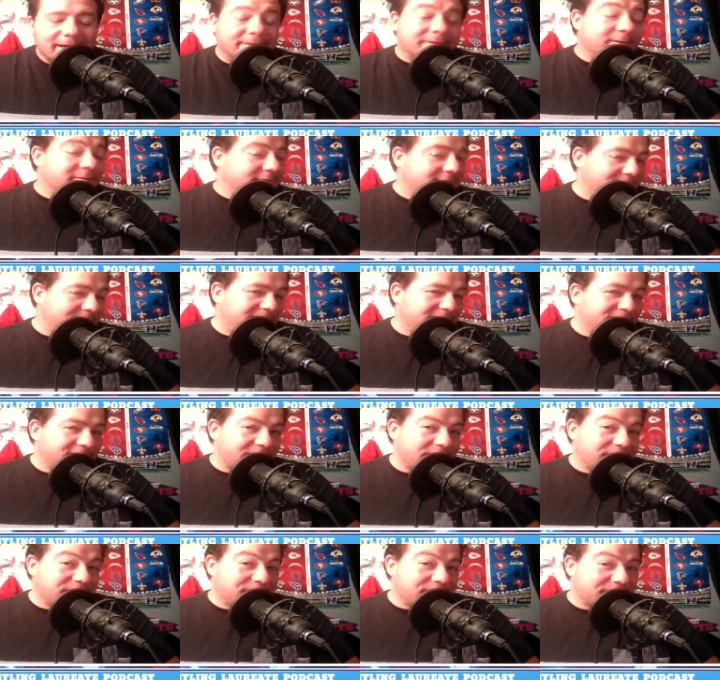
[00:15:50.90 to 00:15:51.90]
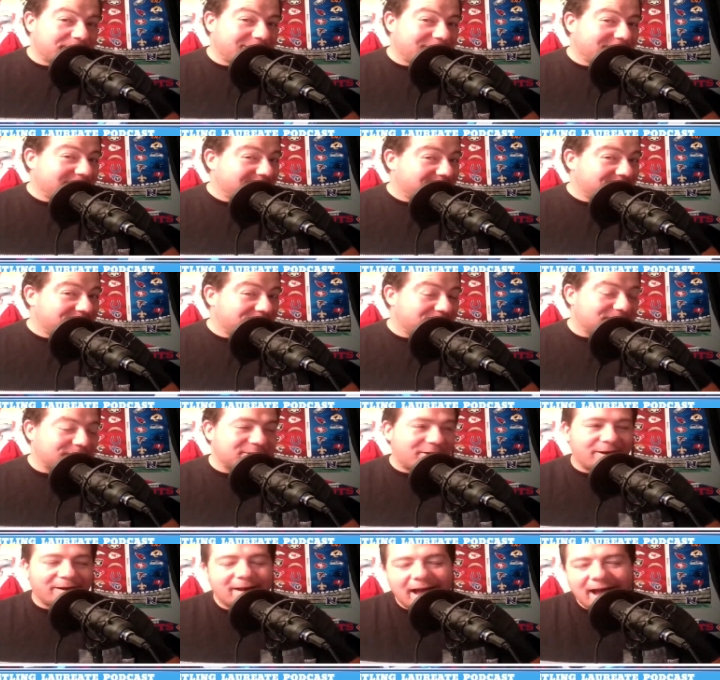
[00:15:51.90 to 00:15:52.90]
In terms of being a WWE
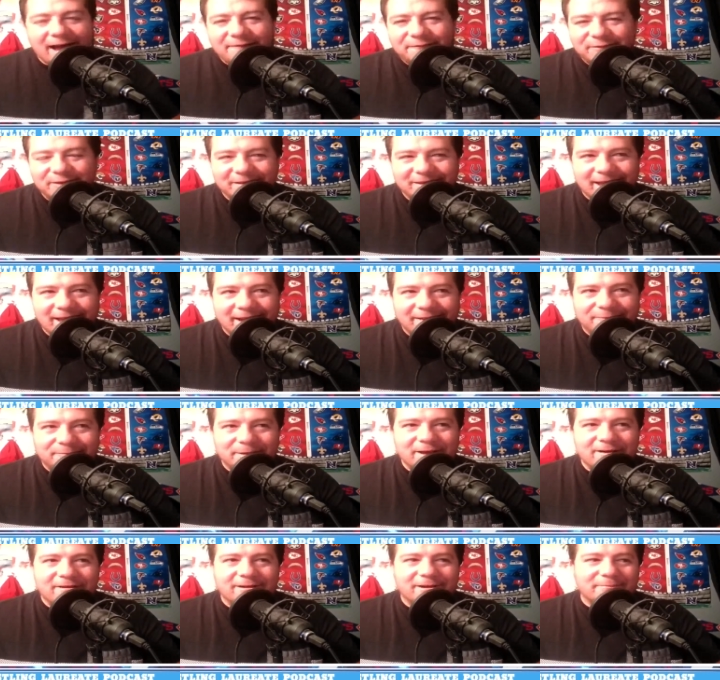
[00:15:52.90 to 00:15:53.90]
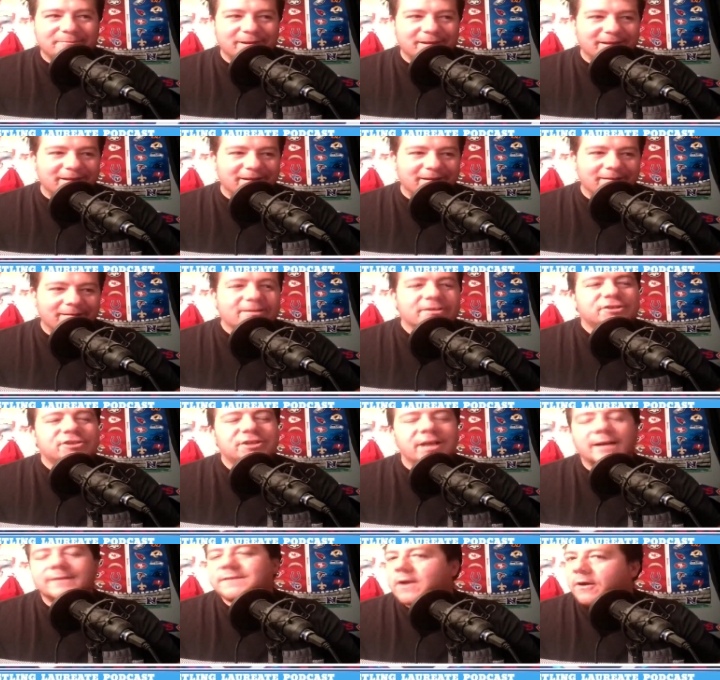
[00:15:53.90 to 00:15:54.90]
superstar, I feel like Bianca Belair
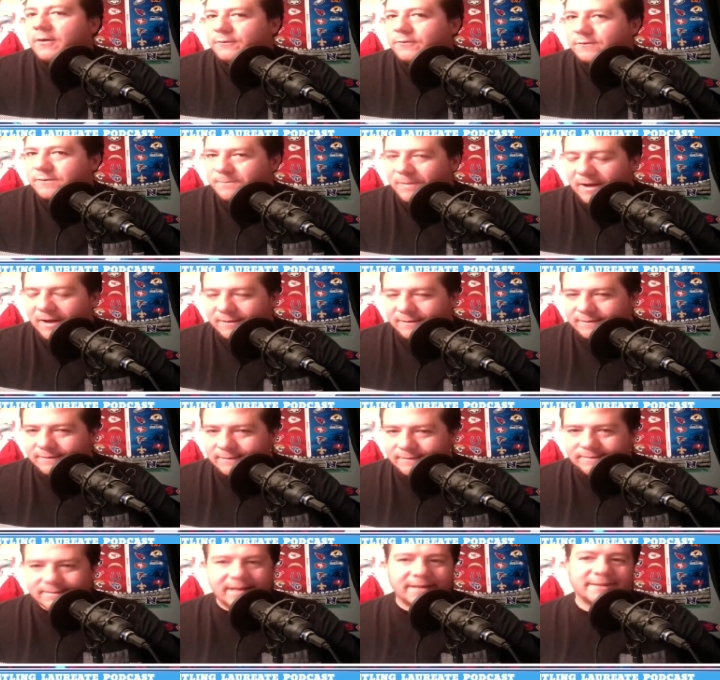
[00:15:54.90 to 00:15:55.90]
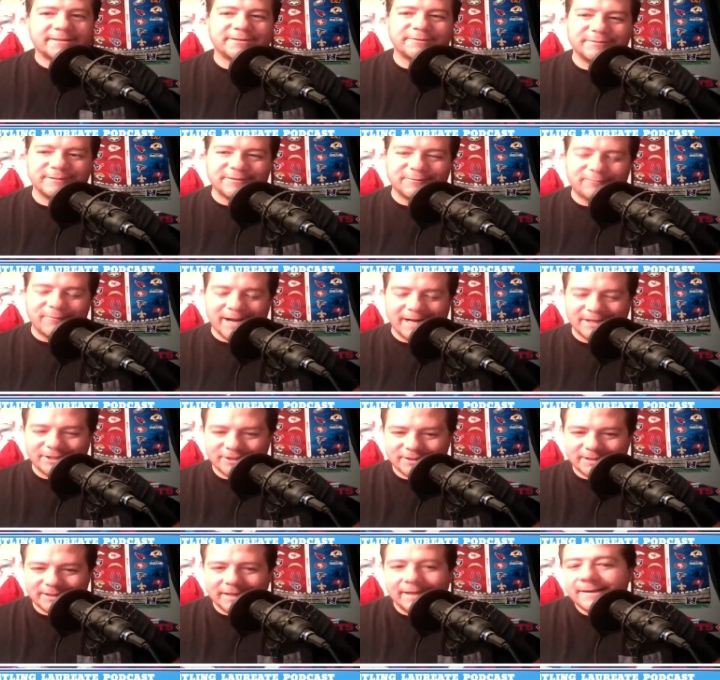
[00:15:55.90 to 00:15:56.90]
checks all those boxes. That's the reason why
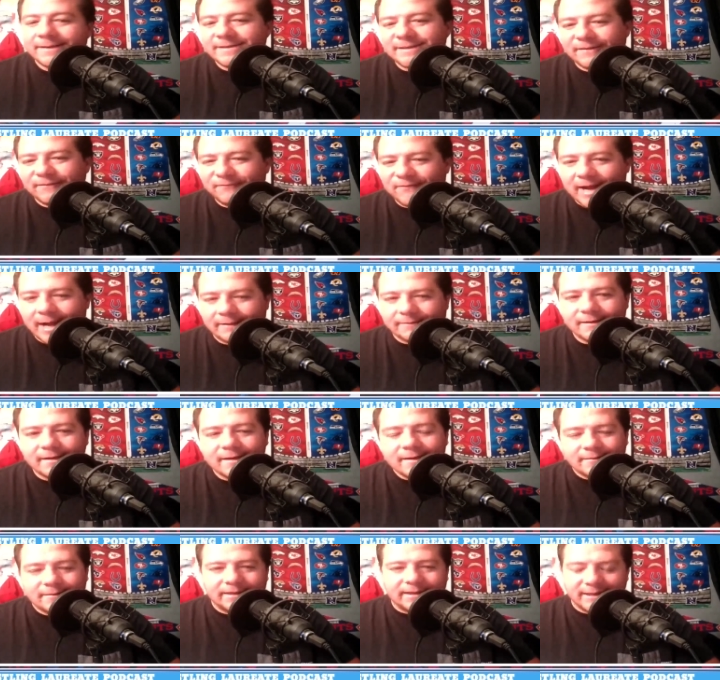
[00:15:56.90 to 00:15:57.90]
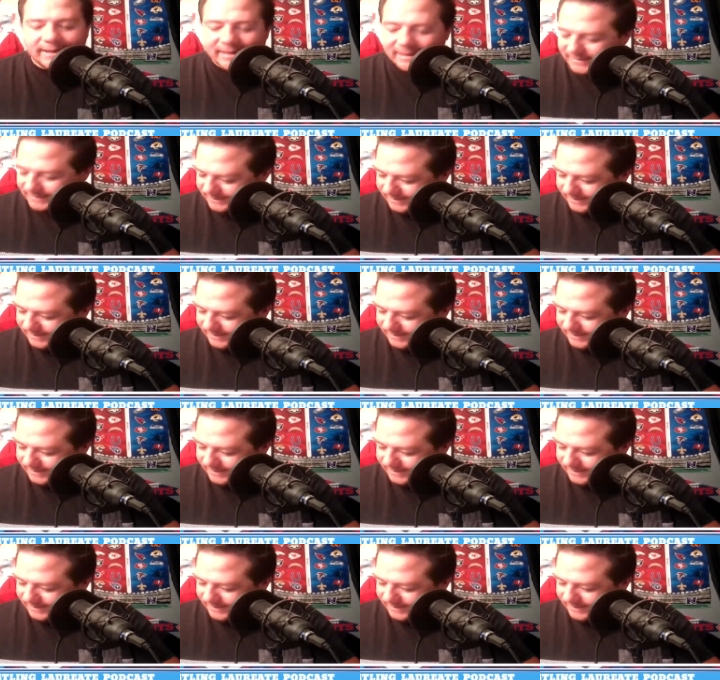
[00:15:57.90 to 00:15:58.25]
she is, in fact, the